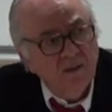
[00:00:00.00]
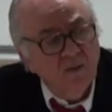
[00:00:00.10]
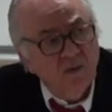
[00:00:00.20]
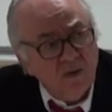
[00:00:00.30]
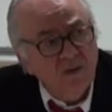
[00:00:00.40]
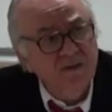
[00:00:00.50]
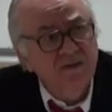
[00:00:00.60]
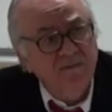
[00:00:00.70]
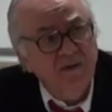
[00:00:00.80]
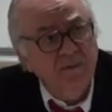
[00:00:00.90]

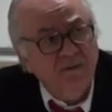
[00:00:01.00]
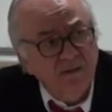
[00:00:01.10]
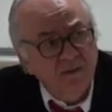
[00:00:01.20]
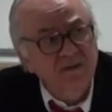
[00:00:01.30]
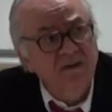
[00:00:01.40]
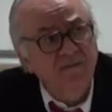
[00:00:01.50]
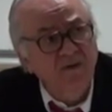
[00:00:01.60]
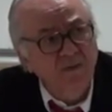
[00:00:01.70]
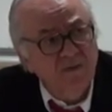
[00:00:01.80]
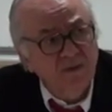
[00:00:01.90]
cores of our theories, of
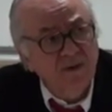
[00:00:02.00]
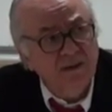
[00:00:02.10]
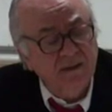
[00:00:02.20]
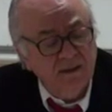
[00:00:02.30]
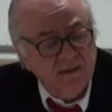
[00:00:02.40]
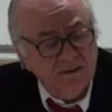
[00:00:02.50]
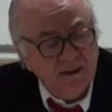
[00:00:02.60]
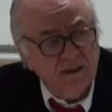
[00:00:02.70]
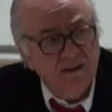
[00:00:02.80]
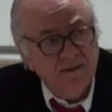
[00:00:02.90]
our theoretical
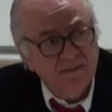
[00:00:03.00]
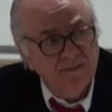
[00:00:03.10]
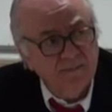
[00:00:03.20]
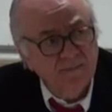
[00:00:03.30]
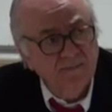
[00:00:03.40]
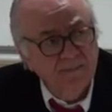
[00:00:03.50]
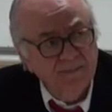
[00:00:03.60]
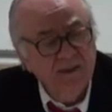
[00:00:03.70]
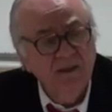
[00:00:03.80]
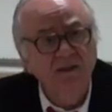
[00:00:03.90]
undertaking.
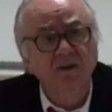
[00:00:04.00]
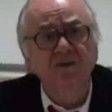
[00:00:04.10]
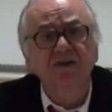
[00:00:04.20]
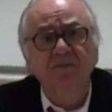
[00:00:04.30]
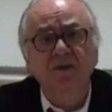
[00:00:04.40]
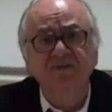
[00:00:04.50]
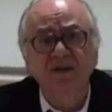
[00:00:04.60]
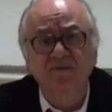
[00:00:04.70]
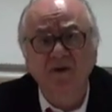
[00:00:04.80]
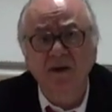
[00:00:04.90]
The concept of
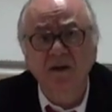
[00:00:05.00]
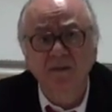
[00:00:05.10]
suffering,